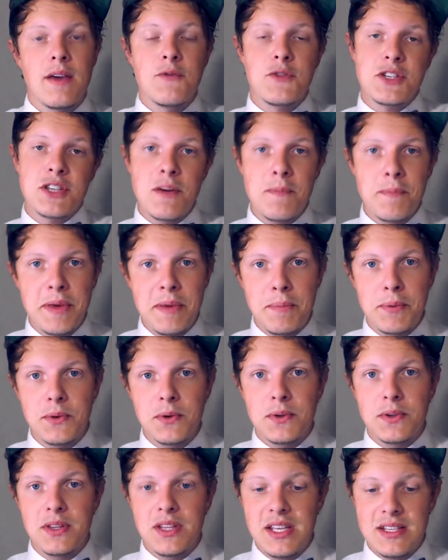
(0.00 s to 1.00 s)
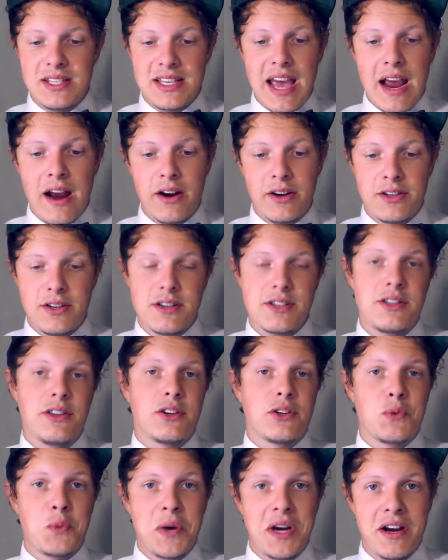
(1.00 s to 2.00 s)
And for some people, these characters
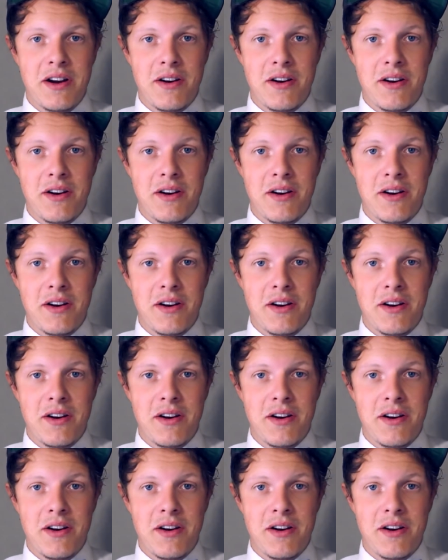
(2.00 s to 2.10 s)
look